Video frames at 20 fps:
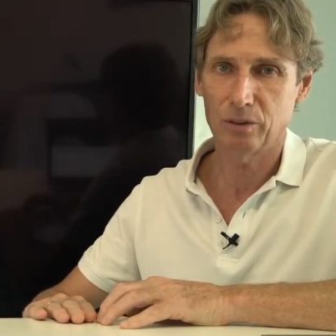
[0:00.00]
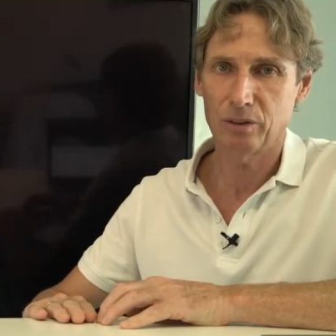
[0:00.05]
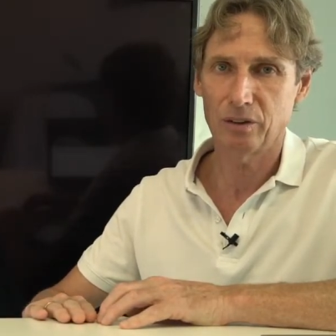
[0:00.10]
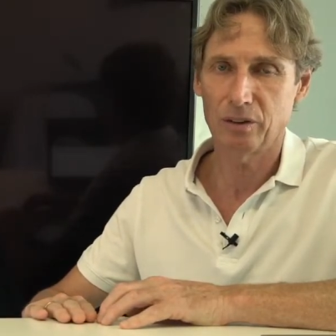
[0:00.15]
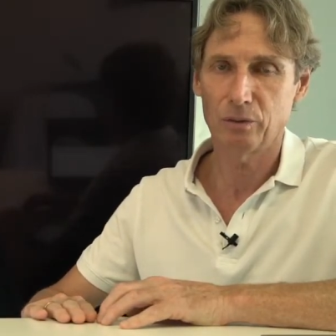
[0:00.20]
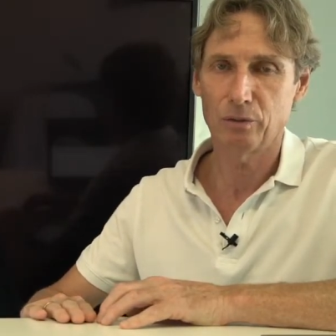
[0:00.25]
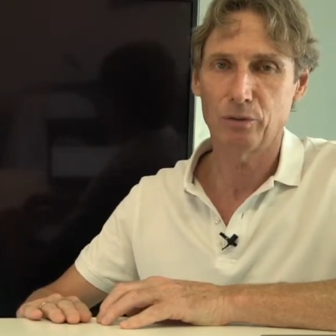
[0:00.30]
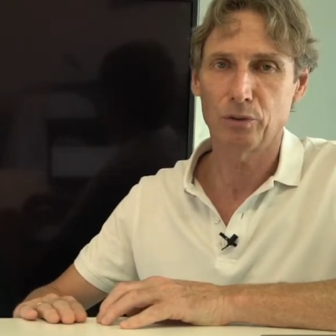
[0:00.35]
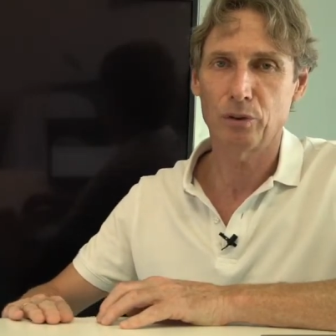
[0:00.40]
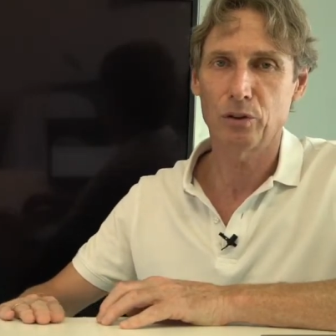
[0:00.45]
the
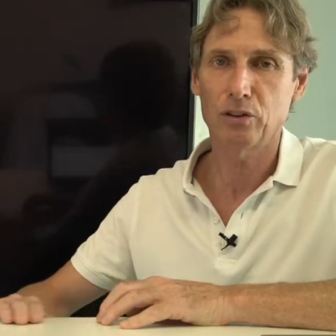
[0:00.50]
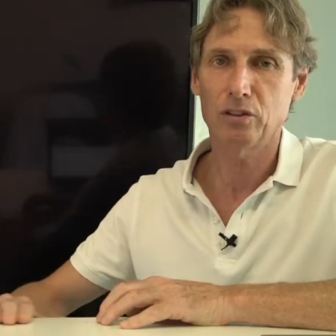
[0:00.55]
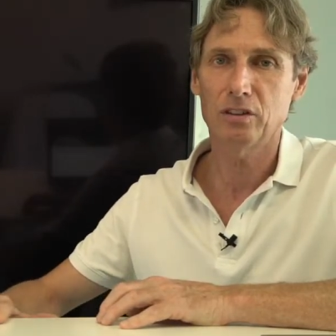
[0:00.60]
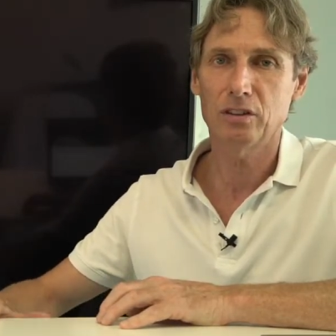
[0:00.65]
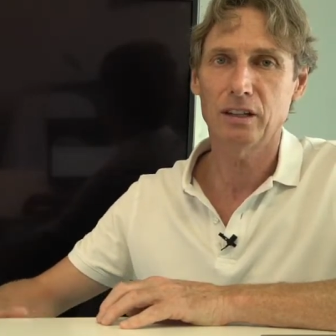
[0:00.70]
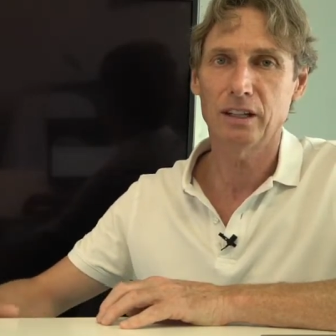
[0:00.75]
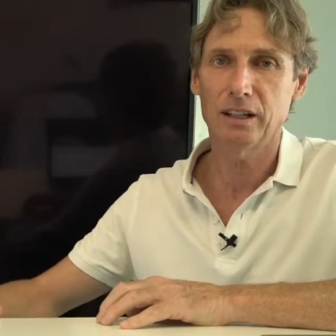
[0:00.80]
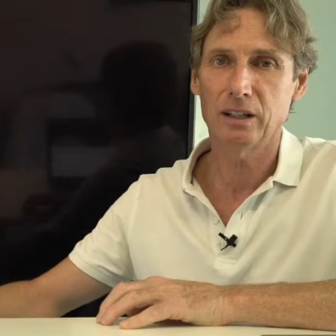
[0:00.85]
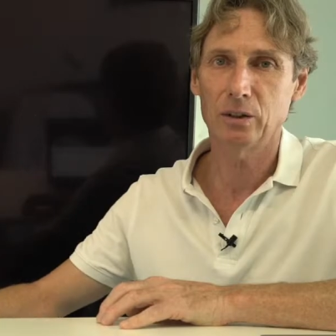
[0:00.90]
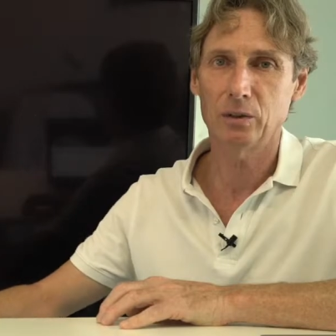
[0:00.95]
first
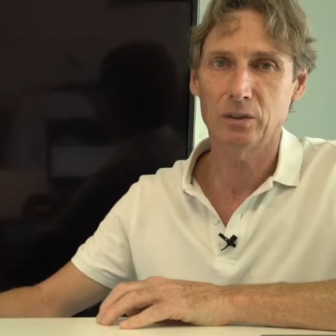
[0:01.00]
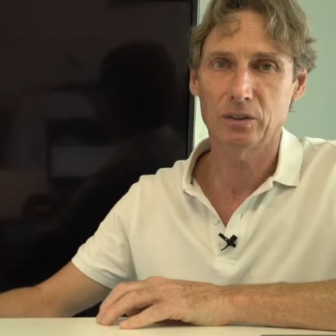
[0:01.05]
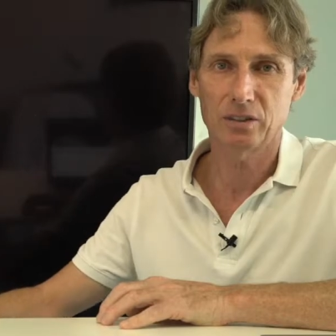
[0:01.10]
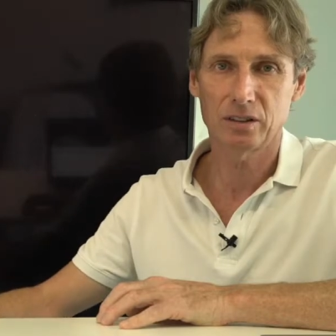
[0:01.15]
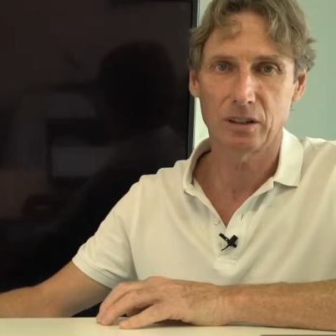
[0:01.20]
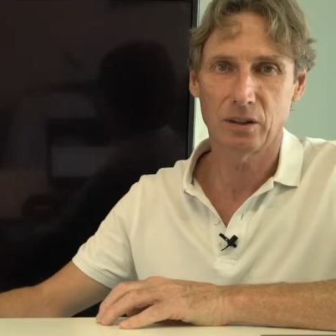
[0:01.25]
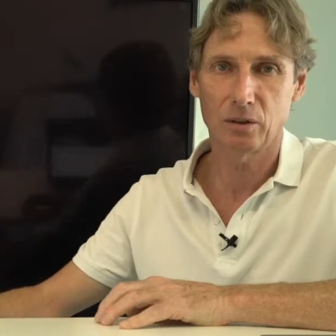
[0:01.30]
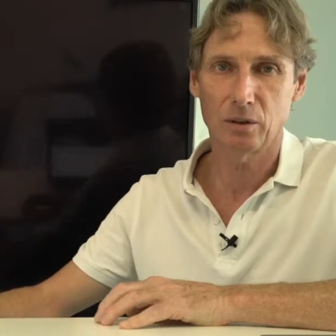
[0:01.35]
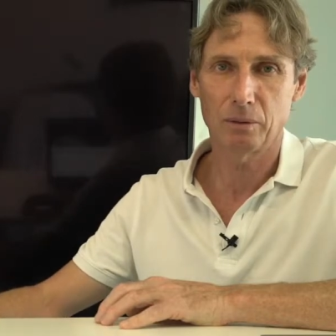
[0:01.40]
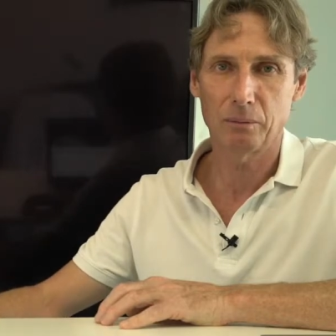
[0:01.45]
Lego is
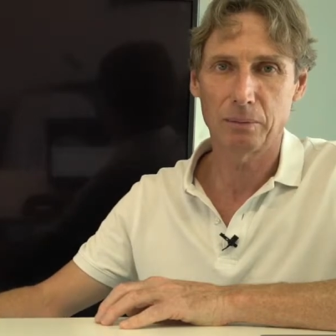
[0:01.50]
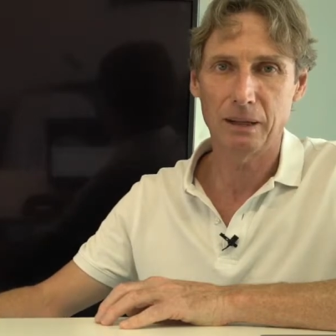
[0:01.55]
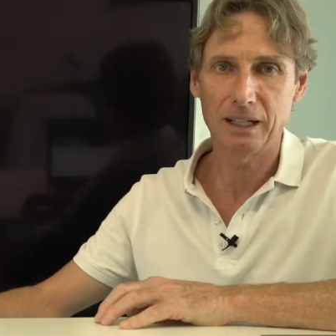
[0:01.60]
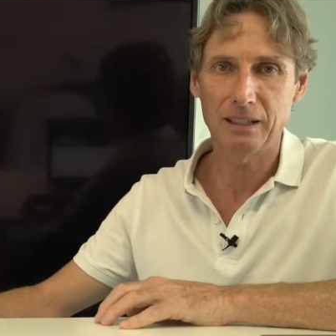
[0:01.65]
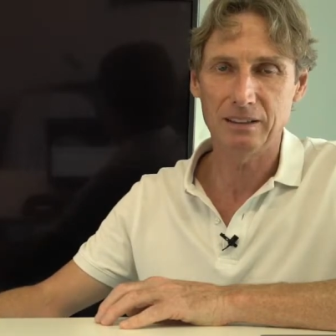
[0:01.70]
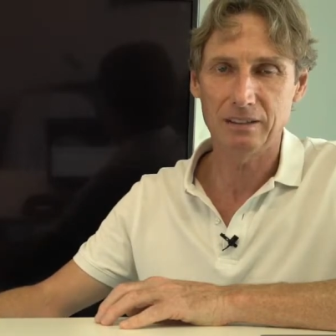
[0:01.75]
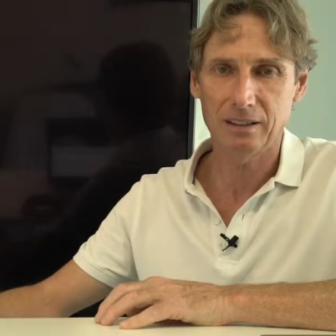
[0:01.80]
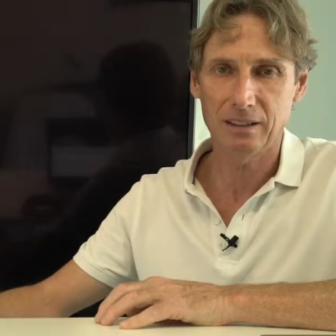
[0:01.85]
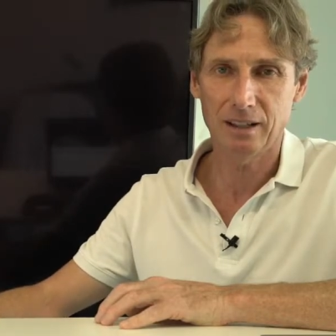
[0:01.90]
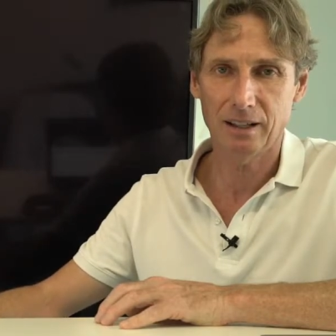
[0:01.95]
our
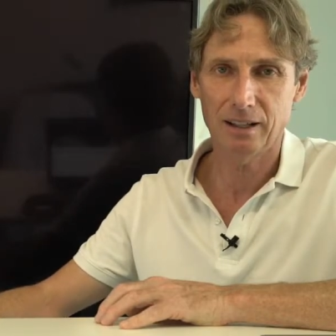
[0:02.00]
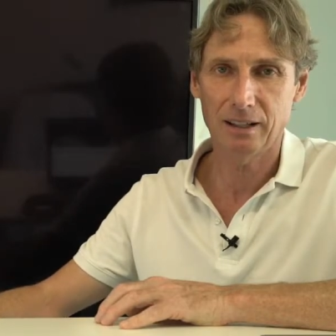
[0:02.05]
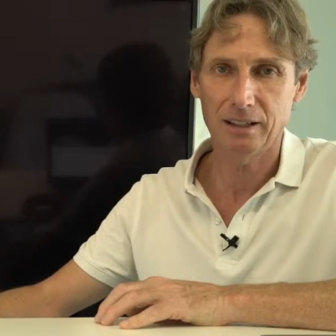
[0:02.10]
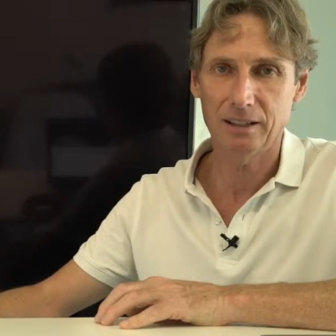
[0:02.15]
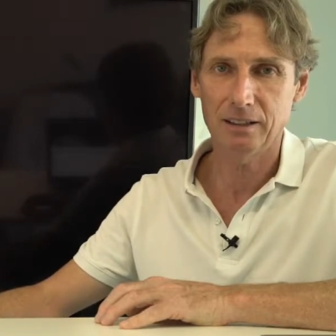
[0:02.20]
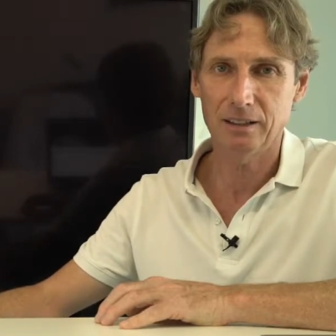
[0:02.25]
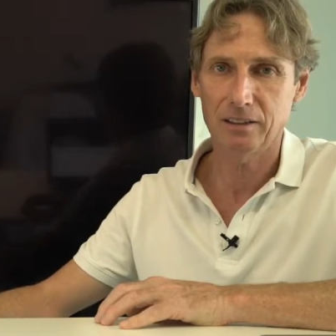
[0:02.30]
baseline,